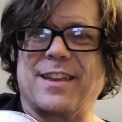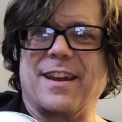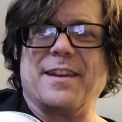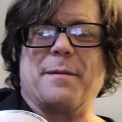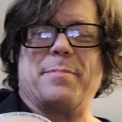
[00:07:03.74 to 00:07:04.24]
going
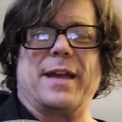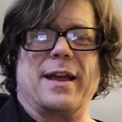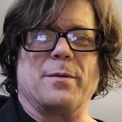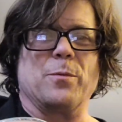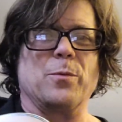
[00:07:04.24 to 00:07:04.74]
to end up
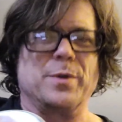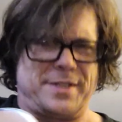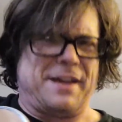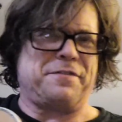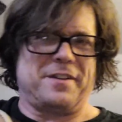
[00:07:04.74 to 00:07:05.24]
being, would
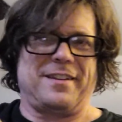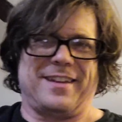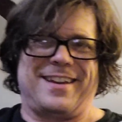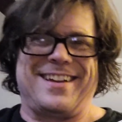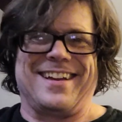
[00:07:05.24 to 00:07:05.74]

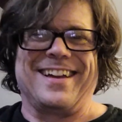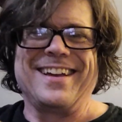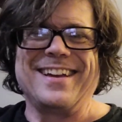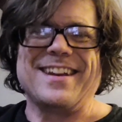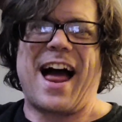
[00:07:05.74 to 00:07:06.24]
definitely
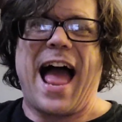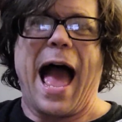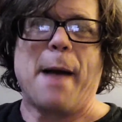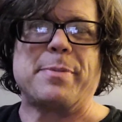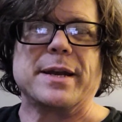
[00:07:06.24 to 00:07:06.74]
not
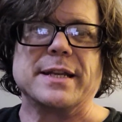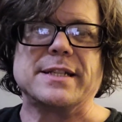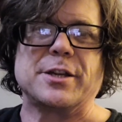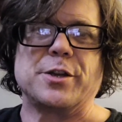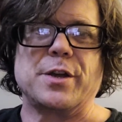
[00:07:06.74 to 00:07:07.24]
happen
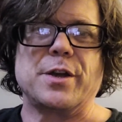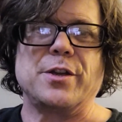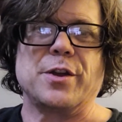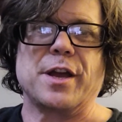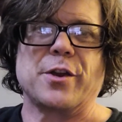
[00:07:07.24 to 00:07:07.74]
until you
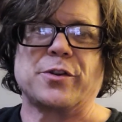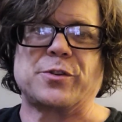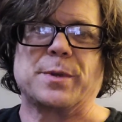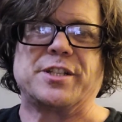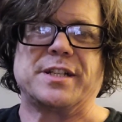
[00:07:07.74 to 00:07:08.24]
get your
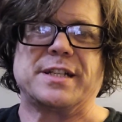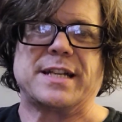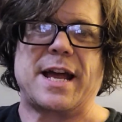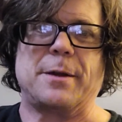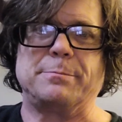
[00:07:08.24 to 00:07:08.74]
switches
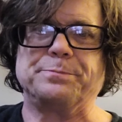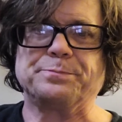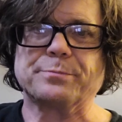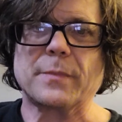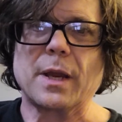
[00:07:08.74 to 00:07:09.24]
down.
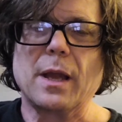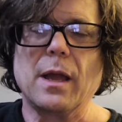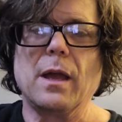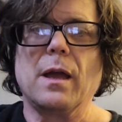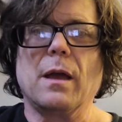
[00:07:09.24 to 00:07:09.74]

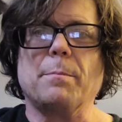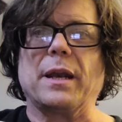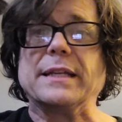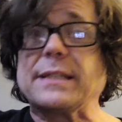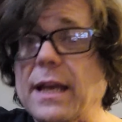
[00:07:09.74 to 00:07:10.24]
But
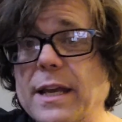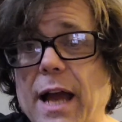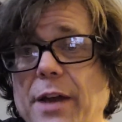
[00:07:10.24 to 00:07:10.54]
let's say you got